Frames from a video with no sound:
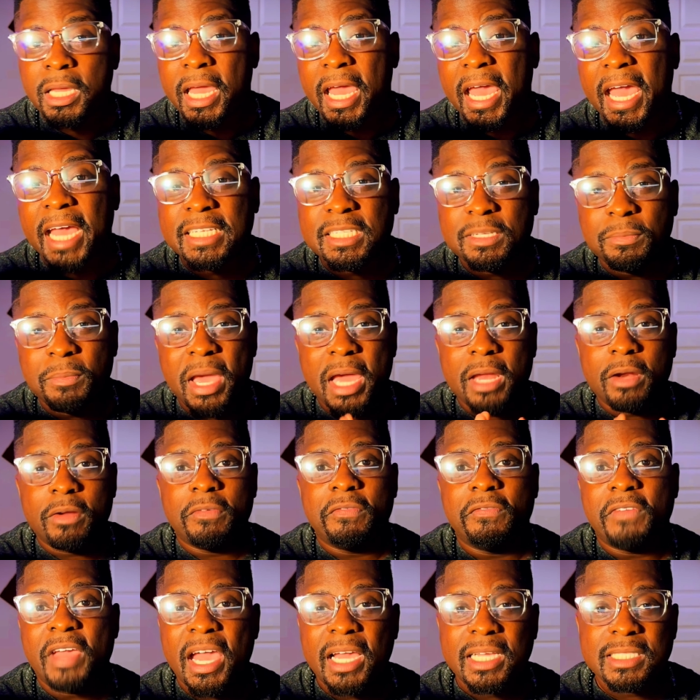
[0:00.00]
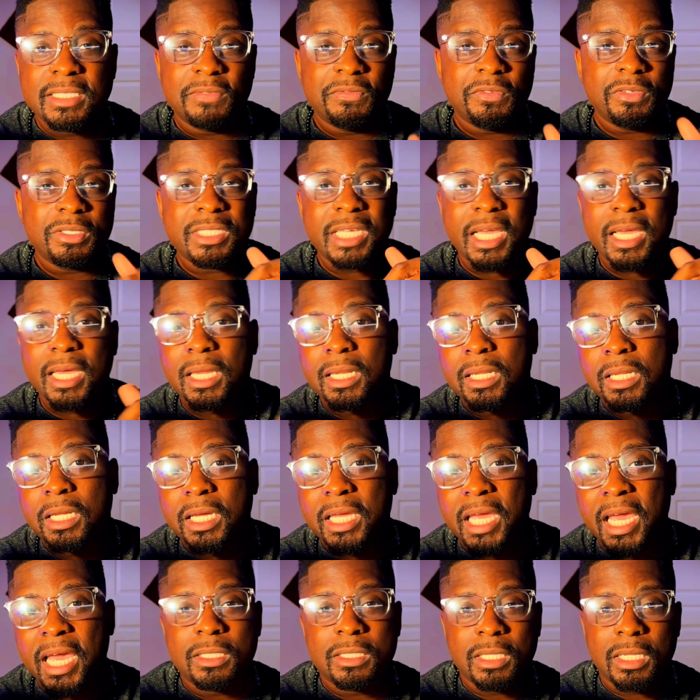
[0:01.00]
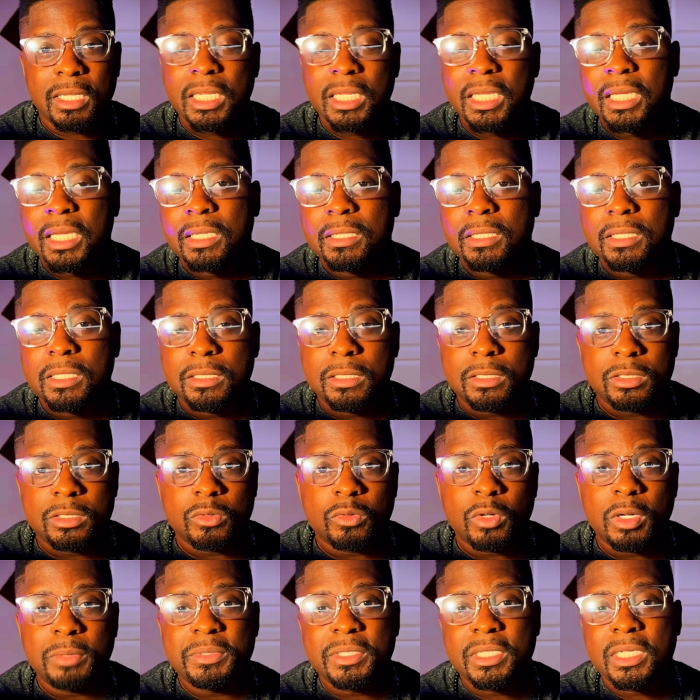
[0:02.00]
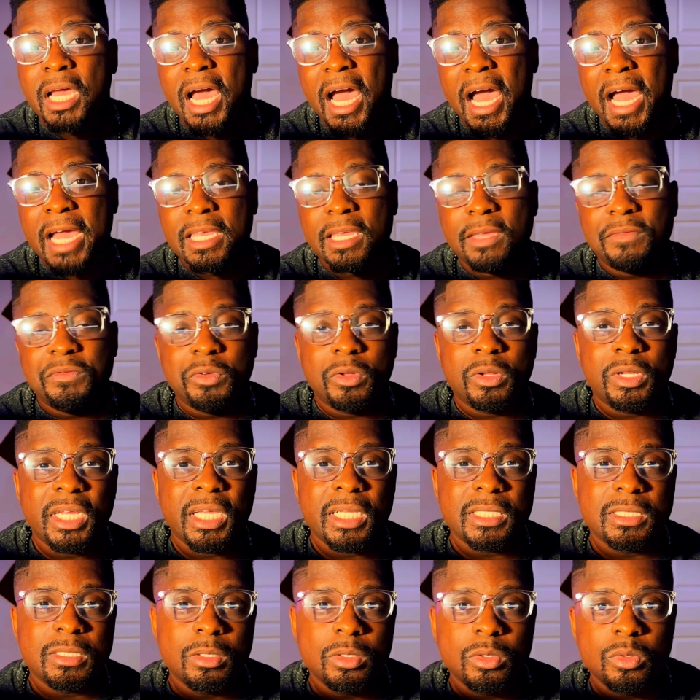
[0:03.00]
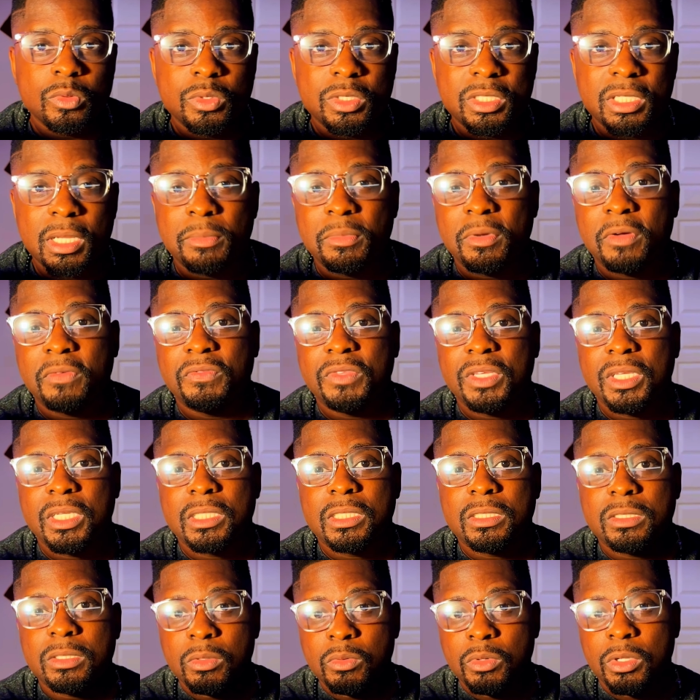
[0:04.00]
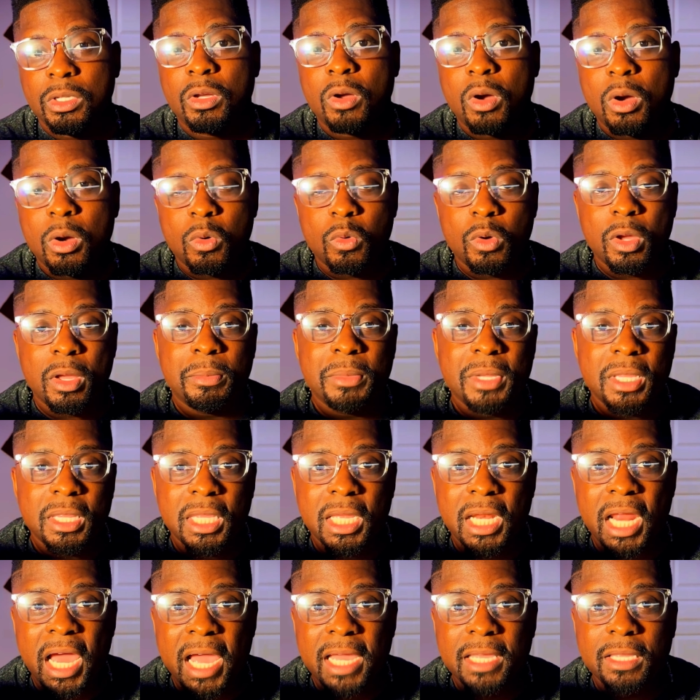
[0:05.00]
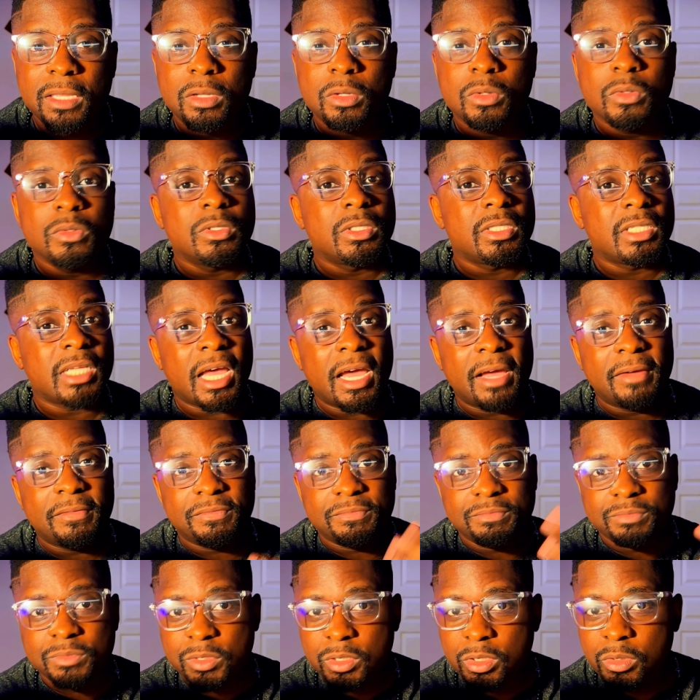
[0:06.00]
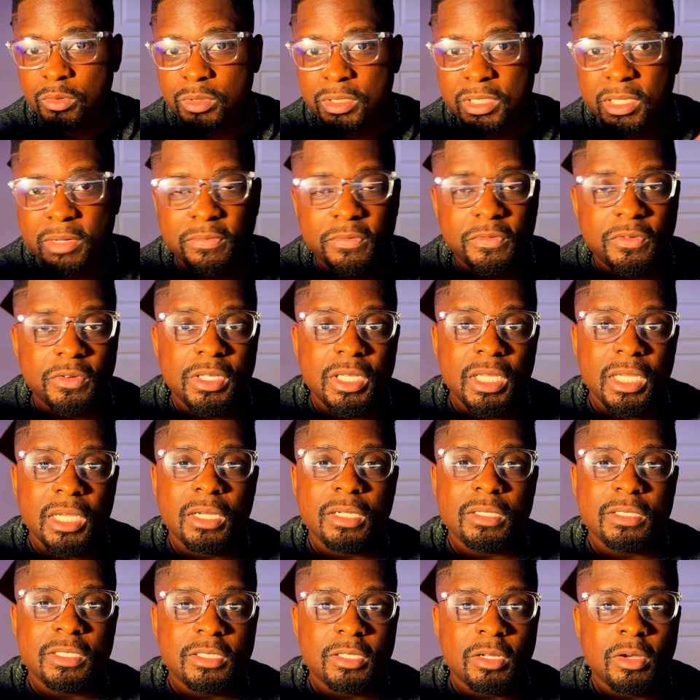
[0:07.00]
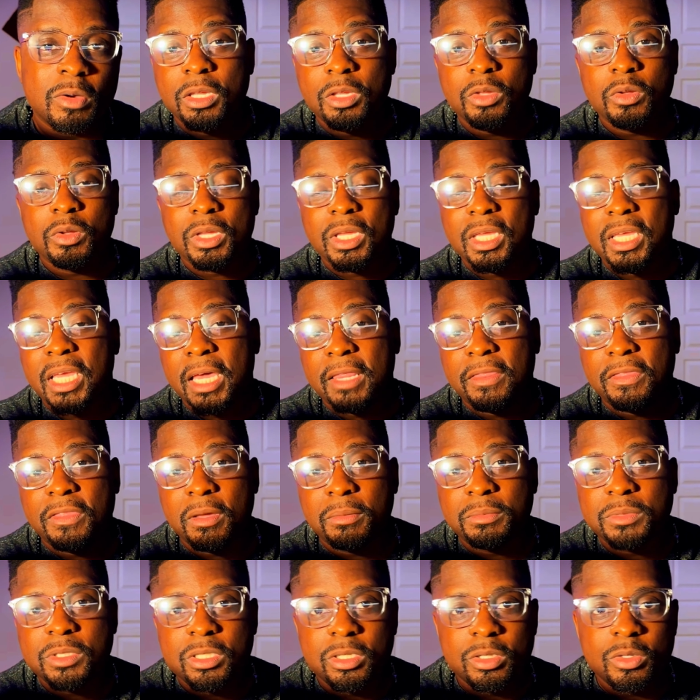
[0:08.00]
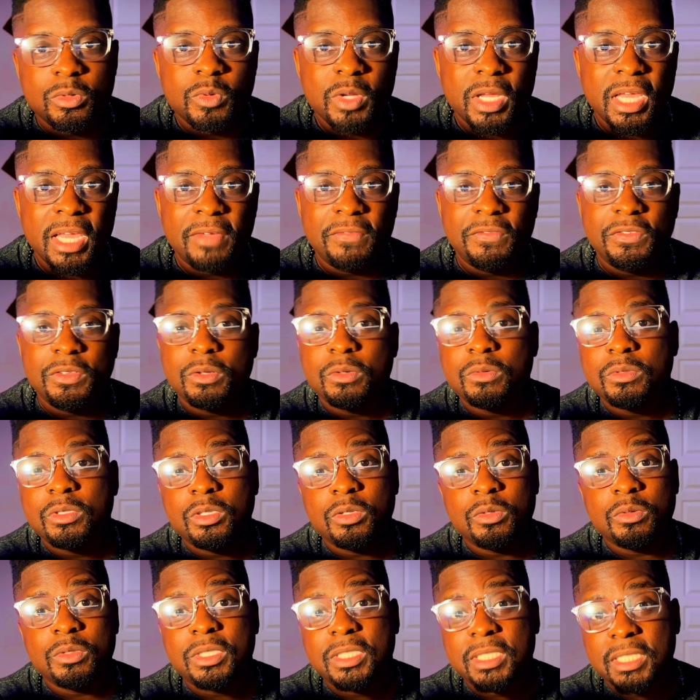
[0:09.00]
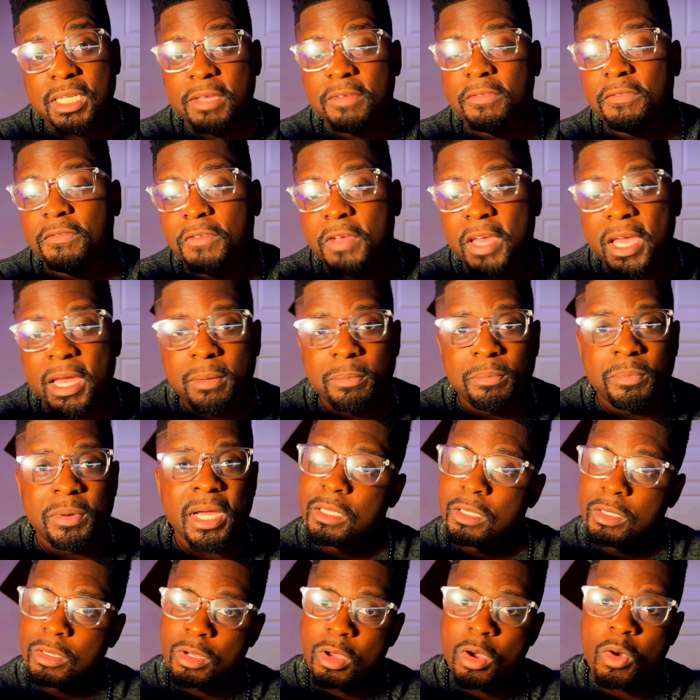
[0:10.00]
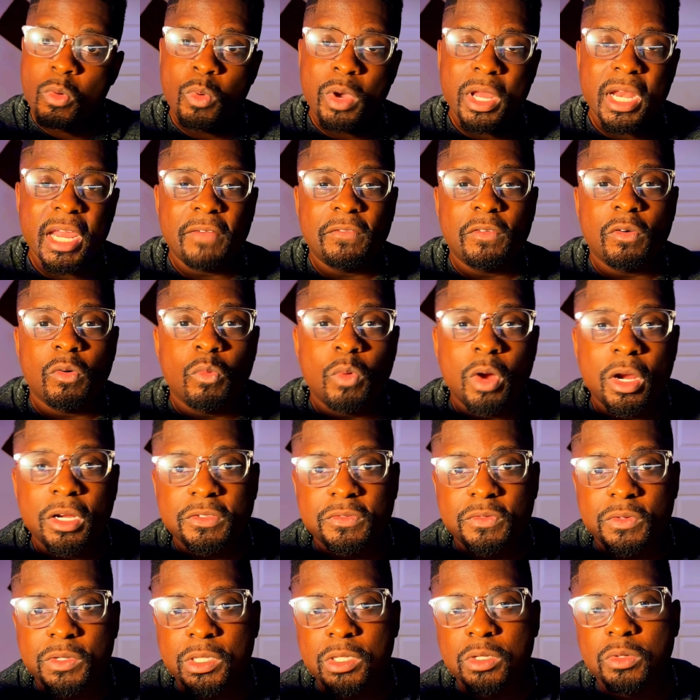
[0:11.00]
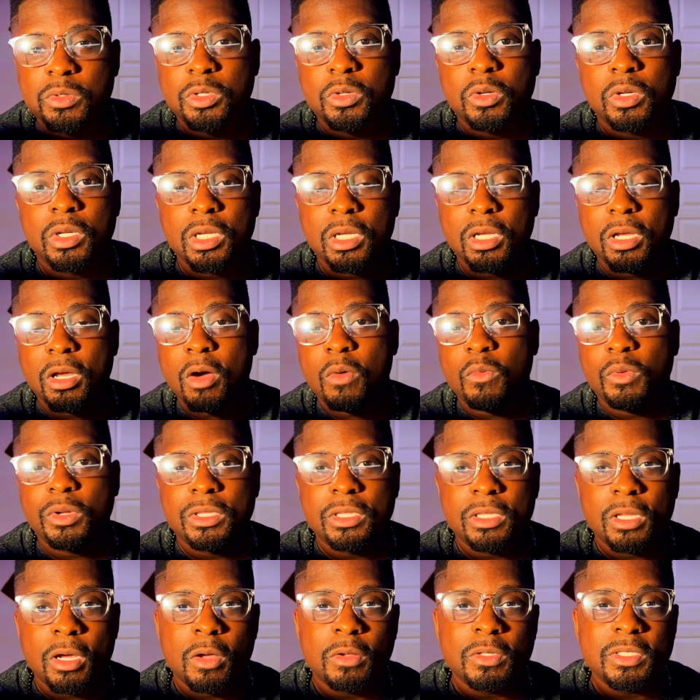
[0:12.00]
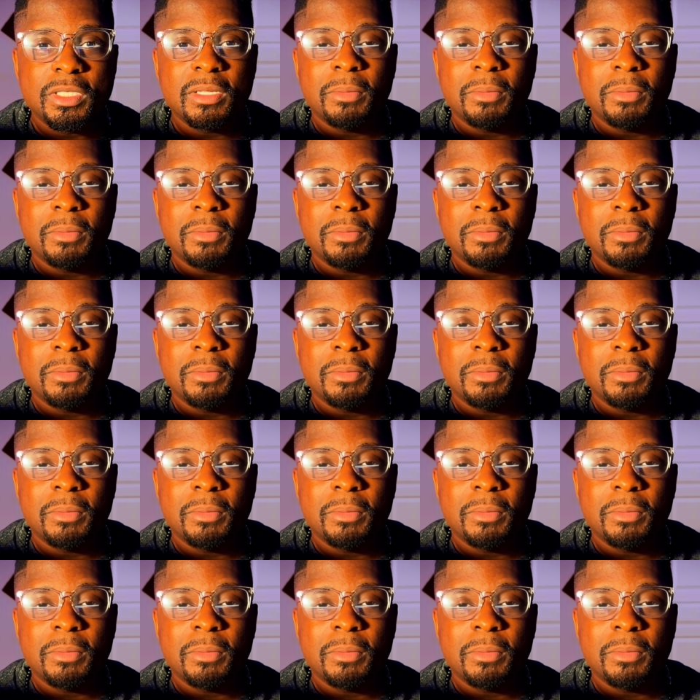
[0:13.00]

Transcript: As a matter of fact, if you take a look at the link in the description, I give you a link to some of the studio equipment that I use. I've used them for years, so you can get them too if you do see fit. But you know, whatever works for you, you can go with those.